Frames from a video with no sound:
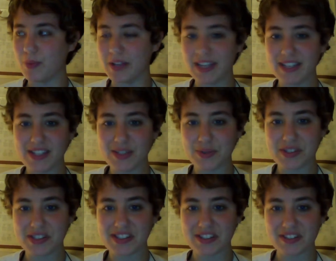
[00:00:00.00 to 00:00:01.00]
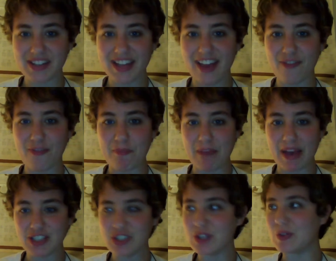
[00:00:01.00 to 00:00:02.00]
I realized they don't necessarily have
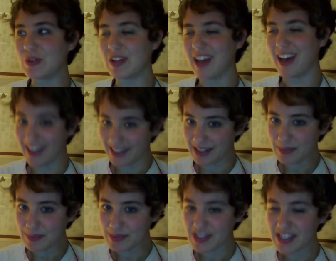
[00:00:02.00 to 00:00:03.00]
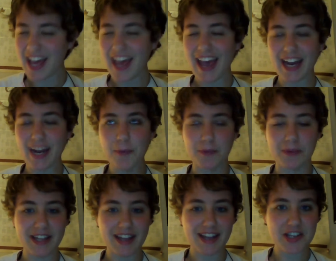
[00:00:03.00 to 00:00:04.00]
magical items, and I
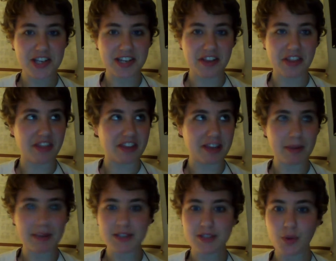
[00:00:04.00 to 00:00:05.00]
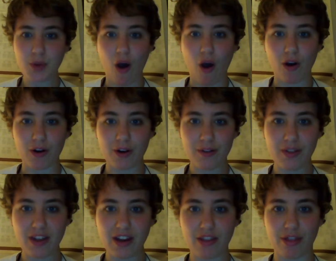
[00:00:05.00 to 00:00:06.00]
really actually had to think about this one harder
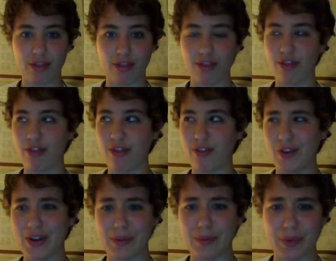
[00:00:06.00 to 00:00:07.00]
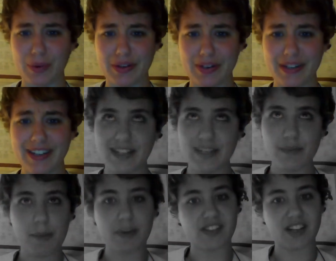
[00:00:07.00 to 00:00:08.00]
than I thought I would. And I did
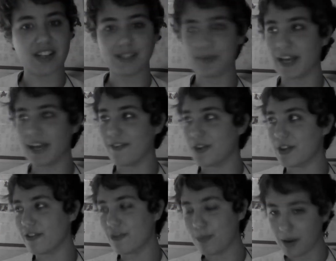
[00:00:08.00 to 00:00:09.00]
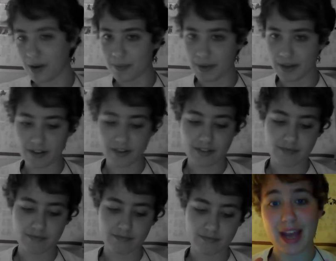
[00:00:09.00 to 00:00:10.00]
my best not to pick everything from Harry Potter.
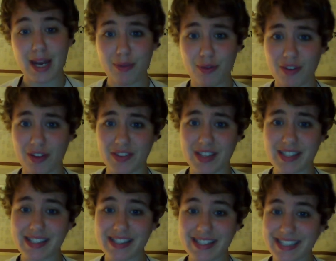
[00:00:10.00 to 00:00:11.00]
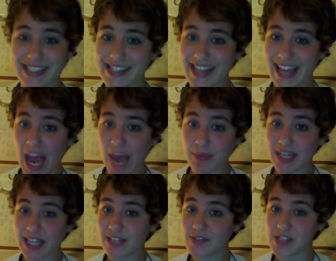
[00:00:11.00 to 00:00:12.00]
Number 5 on this list is the
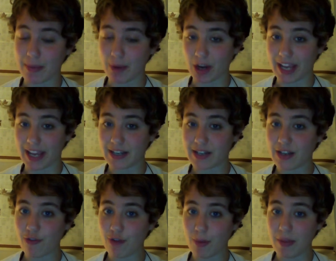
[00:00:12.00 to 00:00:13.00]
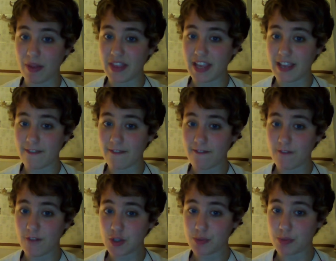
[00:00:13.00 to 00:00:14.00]
Amulet of Samarkand, from the
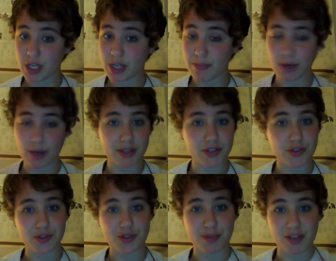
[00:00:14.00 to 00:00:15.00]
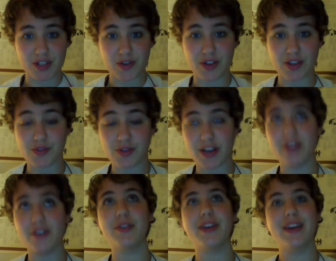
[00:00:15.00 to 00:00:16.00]
first book in the Bartimaeus trilogy by Jonathan
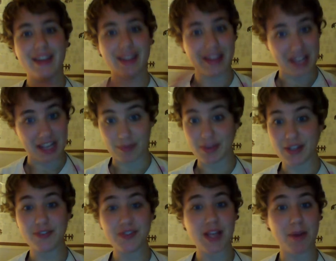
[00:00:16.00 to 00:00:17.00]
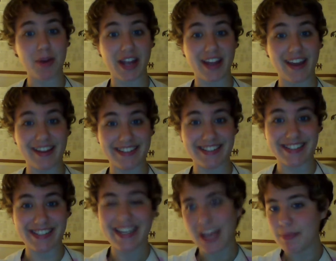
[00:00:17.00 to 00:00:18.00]
Stroud, the Amulet of Samarkand.
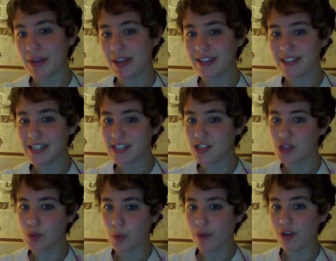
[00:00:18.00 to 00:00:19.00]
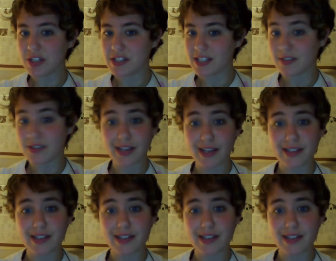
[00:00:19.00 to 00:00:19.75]
The amulet is sort of what it sounds like.